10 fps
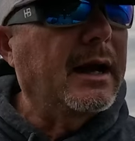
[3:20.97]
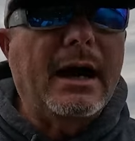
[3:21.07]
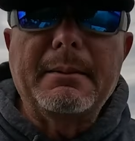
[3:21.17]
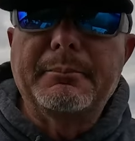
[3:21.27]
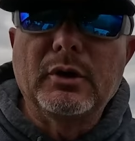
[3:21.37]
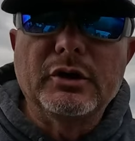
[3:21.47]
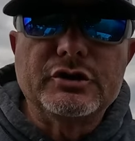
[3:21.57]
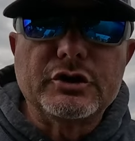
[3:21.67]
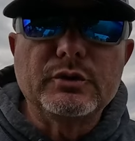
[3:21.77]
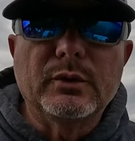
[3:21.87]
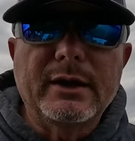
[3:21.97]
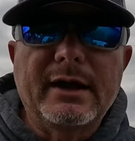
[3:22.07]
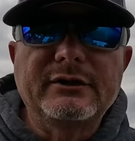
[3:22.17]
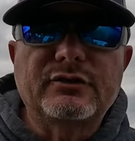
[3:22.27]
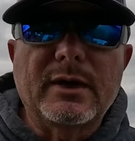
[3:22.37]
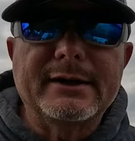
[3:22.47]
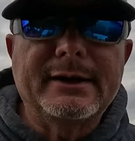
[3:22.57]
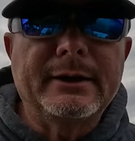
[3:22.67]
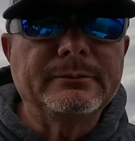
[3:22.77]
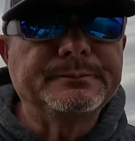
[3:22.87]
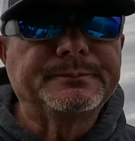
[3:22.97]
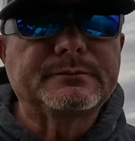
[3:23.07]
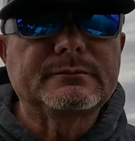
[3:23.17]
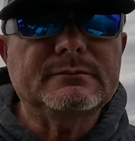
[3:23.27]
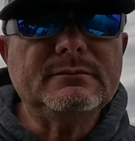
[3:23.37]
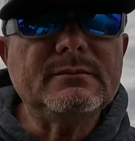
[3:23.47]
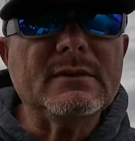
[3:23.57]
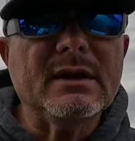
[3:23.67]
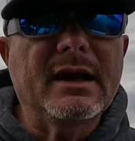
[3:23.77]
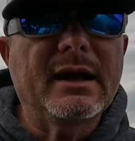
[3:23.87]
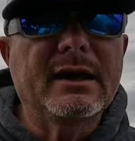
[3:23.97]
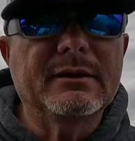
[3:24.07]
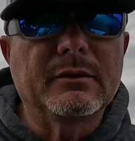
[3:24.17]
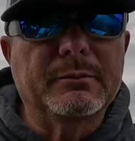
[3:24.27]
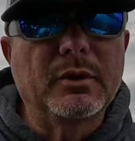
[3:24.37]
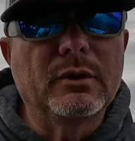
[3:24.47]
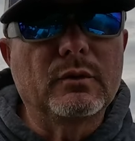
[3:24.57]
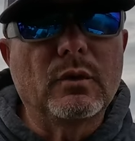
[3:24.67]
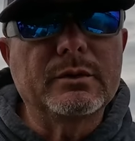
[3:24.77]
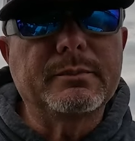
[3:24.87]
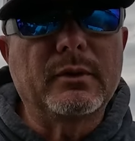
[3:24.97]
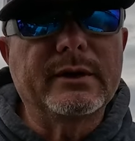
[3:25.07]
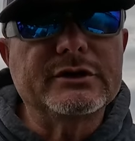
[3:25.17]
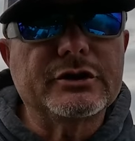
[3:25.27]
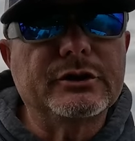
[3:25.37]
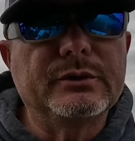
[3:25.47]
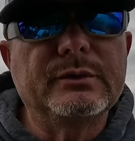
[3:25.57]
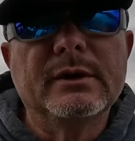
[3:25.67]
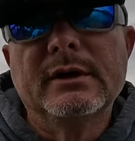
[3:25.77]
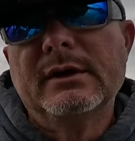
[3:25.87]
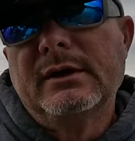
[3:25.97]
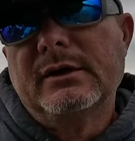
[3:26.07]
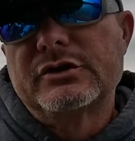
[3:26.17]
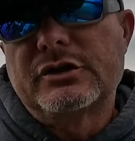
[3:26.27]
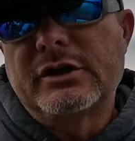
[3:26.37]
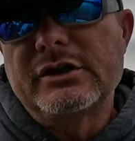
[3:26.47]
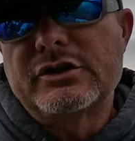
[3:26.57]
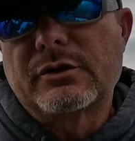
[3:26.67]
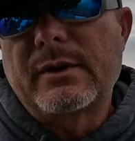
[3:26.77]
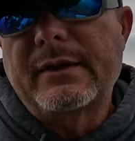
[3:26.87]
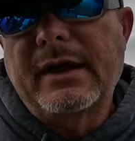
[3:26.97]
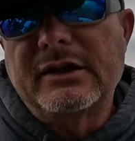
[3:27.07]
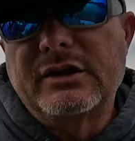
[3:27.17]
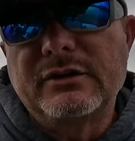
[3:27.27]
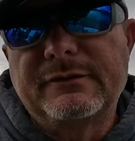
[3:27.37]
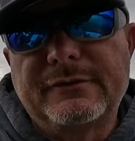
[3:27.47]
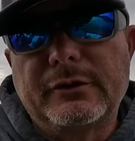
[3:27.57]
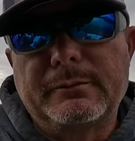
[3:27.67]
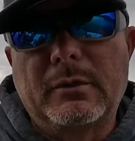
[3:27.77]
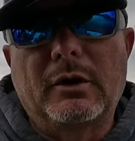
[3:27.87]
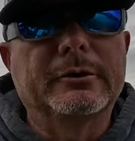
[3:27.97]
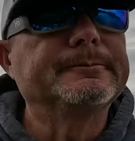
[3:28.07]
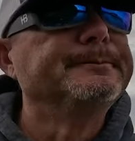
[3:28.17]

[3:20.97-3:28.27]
I'm pulling 2 1/8s right now, and pulling 1.2 should get you around that 10-foot mark.